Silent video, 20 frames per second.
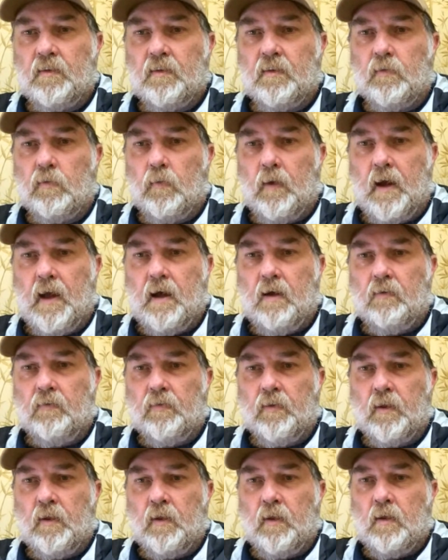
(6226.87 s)
Wow.
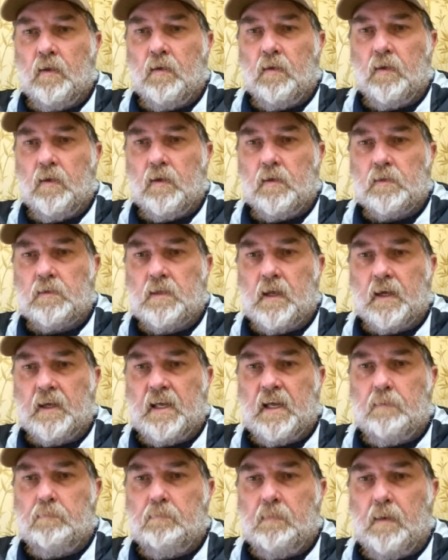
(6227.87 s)

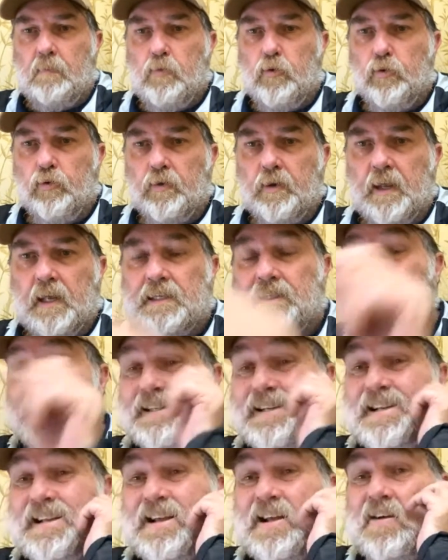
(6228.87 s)
Sakib Mahmood, yes.
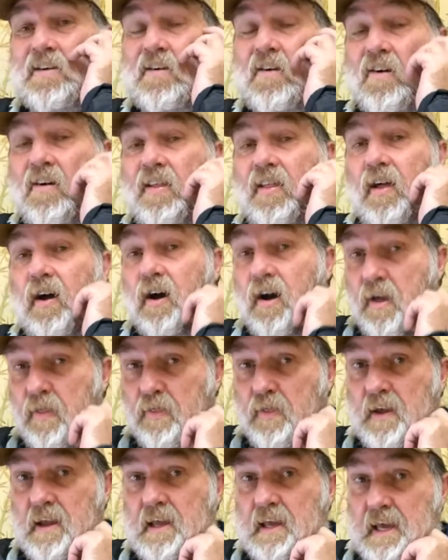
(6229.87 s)
I
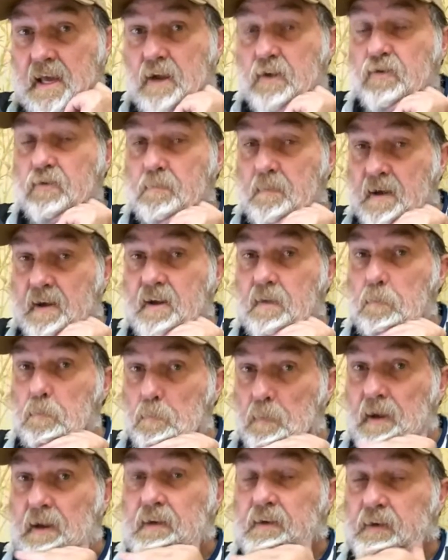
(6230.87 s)
think he could make a
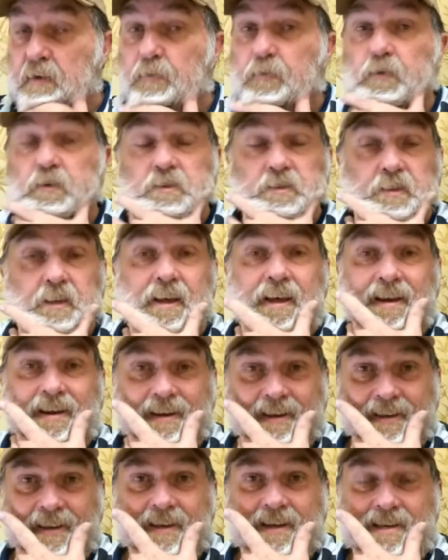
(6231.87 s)
big difference at
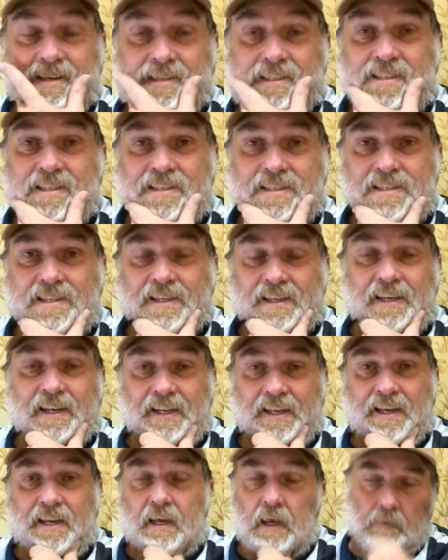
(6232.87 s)
Leeds, at
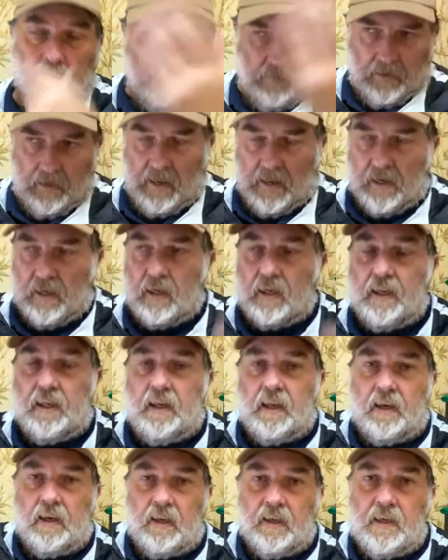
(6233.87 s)
Headingley,
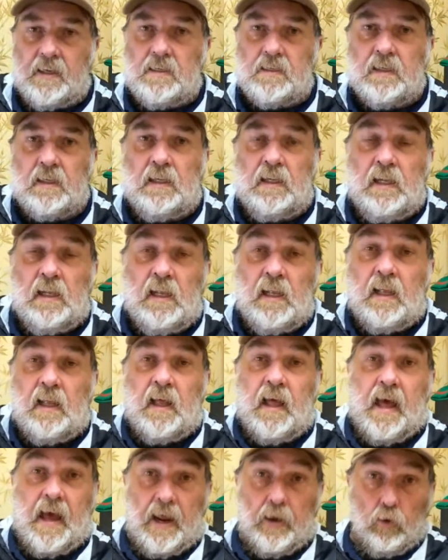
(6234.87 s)
at Leeds,
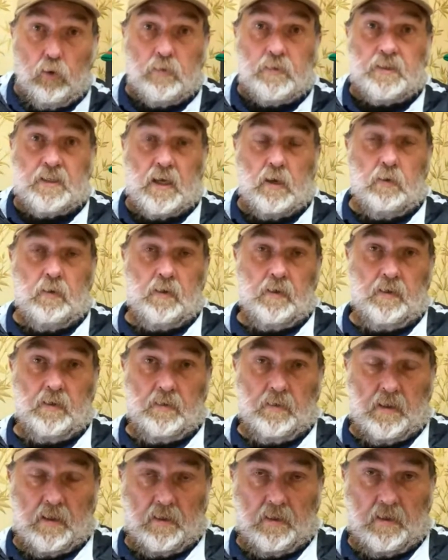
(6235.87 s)
and also
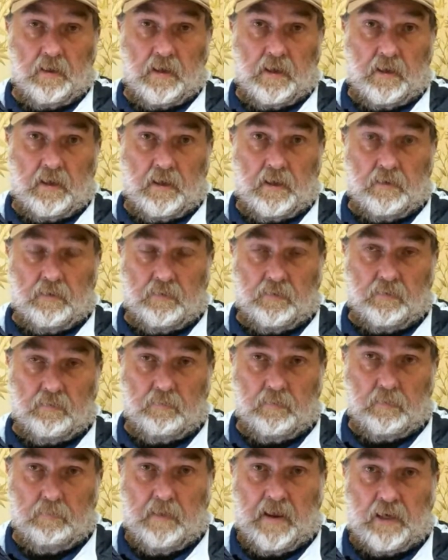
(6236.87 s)

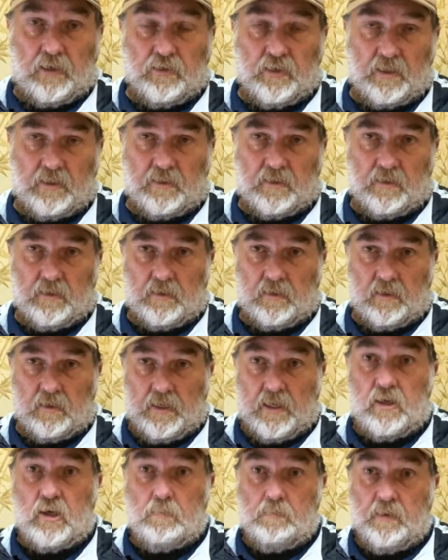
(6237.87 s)
in Manchester.
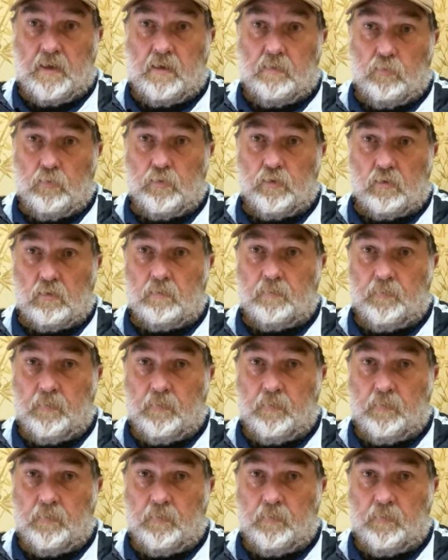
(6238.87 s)
He could be a real